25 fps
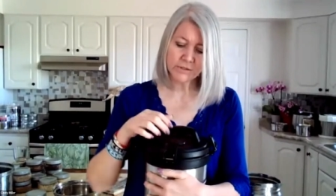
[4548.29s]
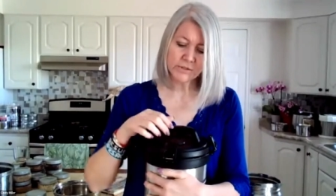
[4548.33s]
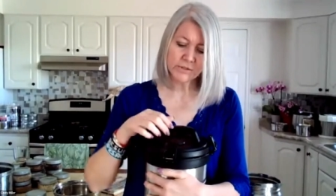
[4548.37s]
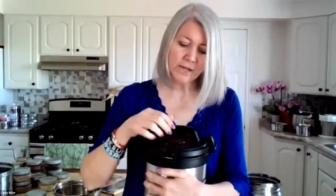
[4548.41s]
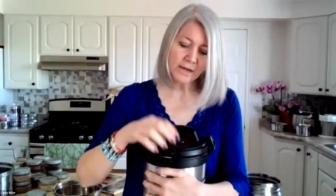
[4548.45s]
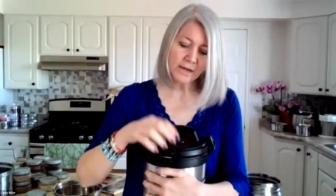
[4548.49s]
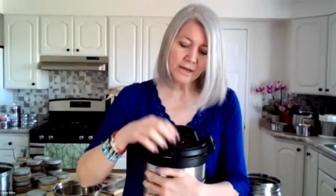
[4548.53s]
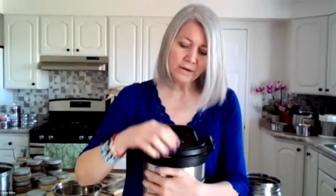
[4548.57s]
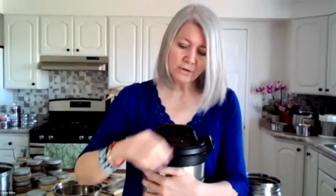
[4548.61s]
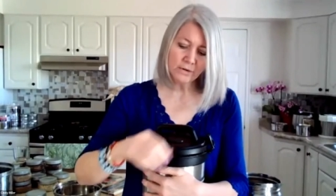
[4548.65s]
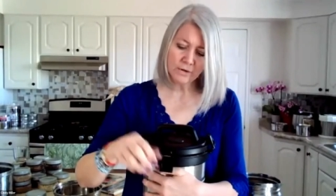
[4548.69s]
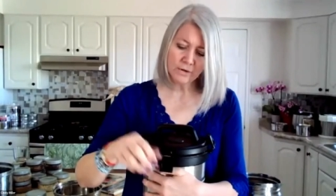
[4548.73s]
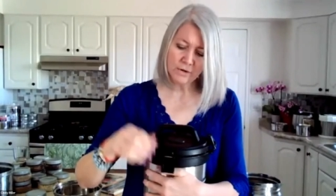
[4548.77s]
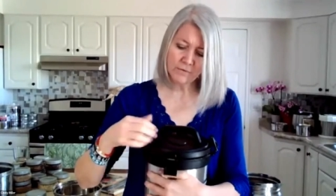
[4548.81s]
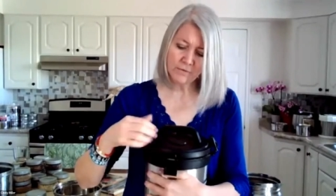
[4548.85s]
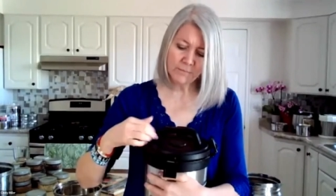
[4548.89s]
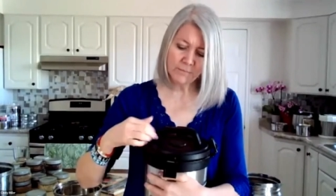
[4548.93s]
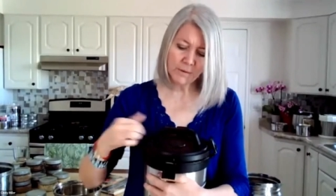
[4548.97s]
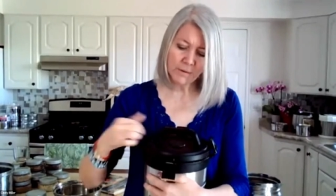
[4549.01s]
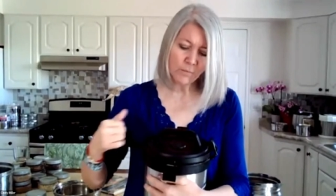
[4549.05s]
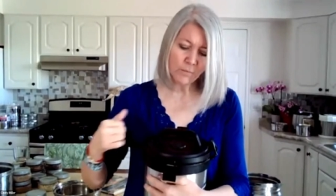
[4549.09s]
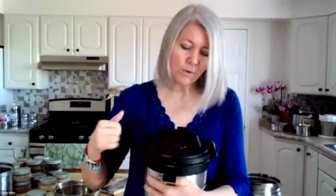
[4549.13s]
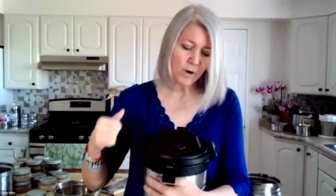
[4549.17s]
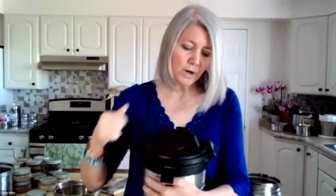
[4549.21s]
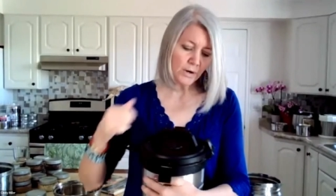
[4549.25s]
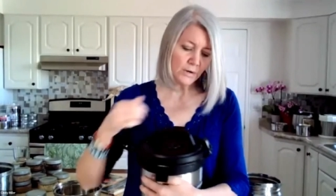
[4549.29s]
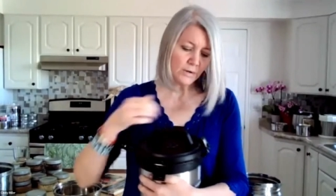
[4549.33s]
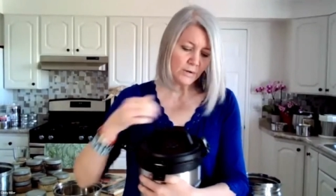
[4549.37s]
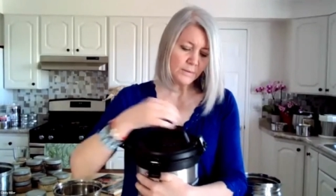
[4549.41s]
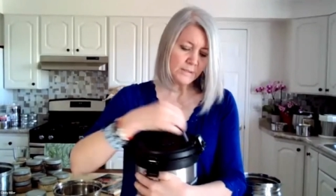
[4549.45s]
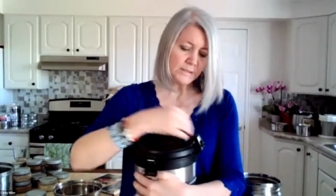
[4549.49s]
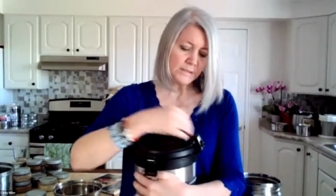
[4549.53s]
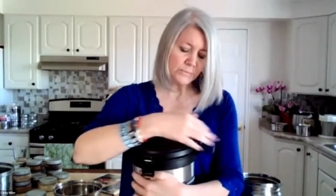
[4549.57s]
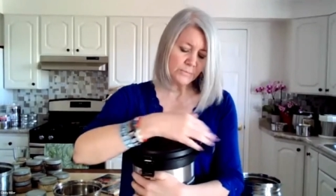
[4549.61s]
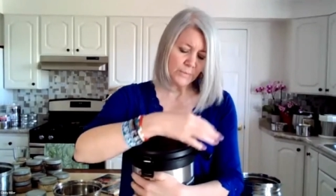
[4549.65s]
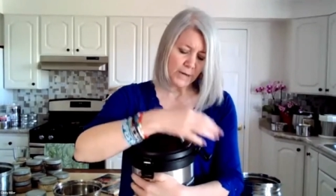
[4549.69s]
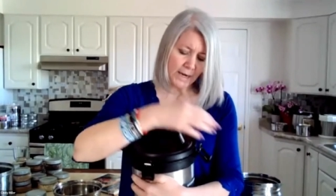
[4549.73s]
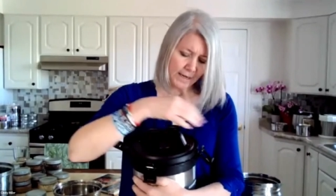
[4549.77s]
So I don't know if my
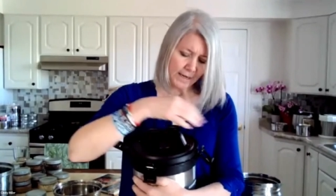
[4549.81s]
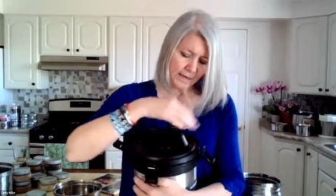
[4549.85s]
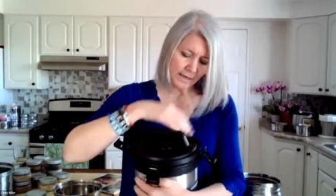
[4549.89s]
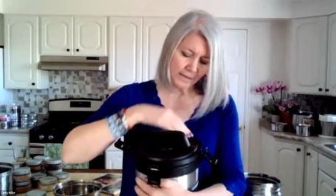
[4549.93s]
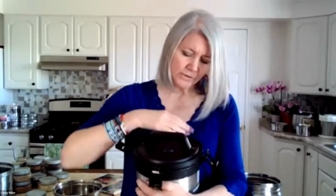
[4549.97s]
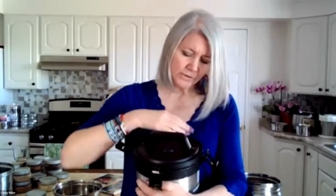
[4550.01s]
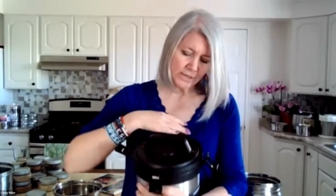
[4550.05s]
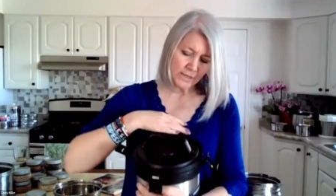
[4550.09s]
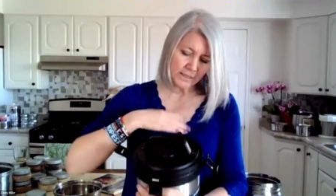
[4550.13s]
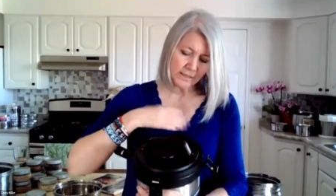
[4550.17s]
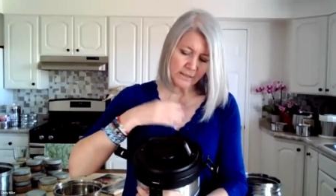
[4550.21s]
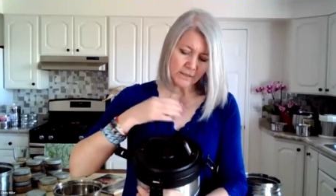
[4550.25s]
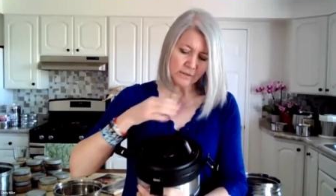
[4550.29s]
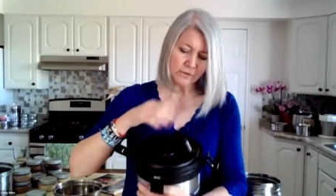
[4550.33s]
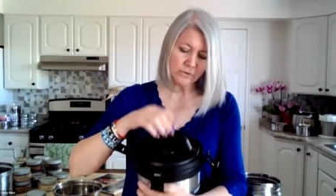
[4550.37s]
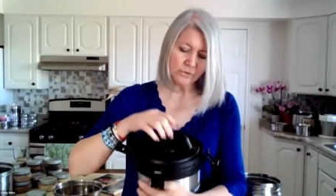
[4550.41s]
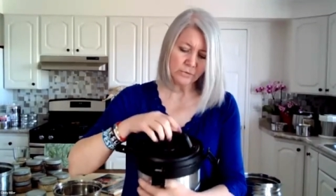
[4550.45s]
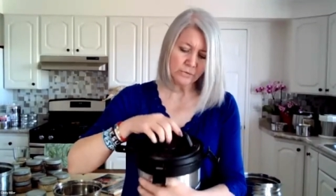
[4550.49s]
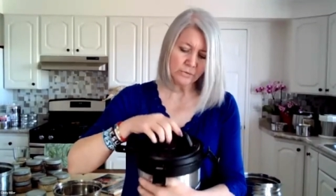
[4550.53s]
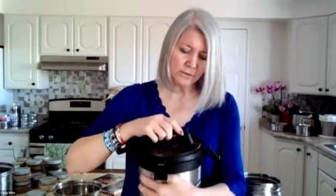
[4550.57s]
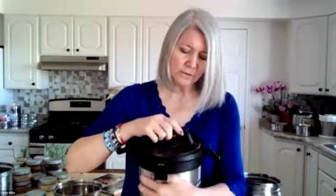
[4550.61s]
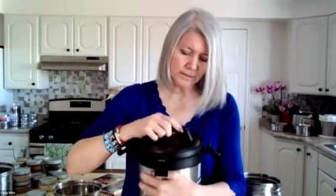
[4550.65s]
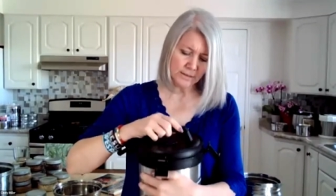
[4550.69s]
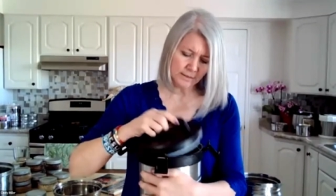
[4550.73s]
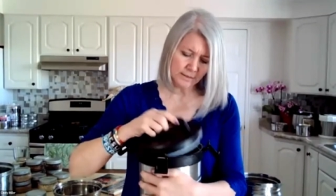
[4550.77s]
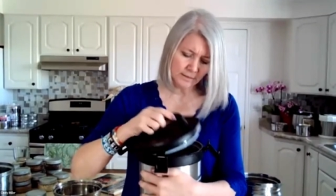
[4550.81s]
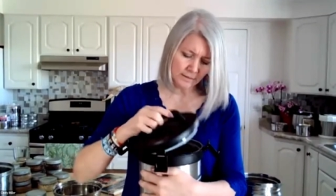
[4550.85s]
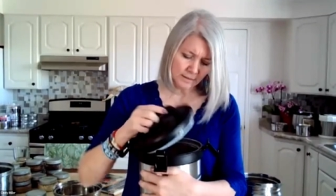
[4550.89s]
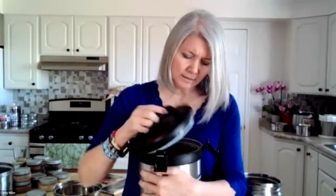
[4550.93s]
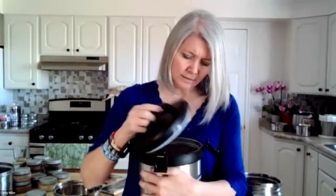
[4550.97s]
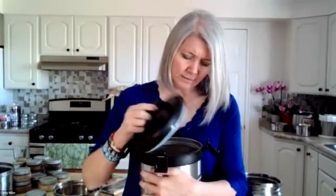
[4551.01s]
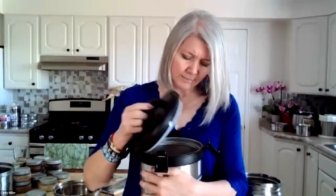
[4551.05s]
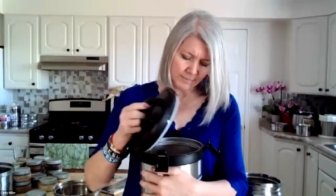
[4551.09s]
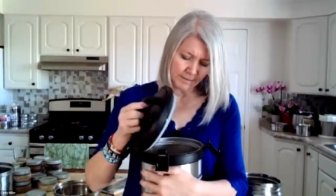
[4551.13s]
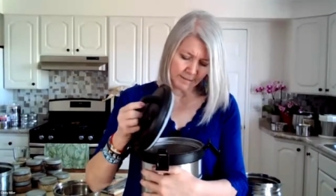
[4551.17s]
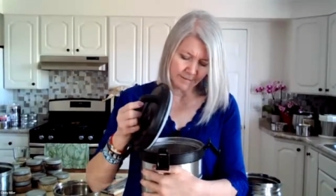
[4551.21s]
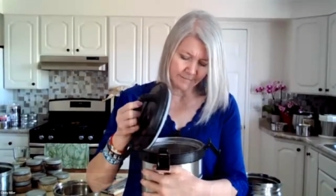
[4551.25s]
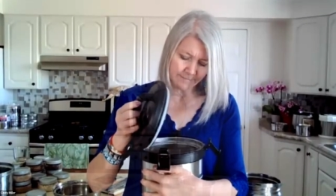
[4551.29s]
water's right. I tried to Google it a
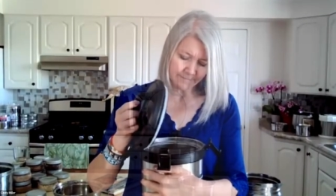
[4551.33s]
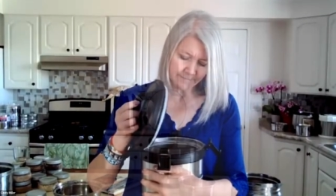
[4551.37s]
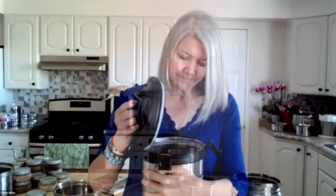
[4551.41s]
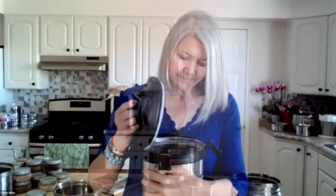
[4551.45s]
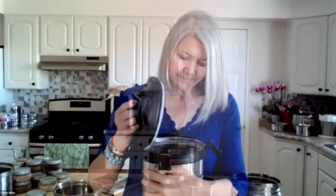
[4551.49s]
little bit,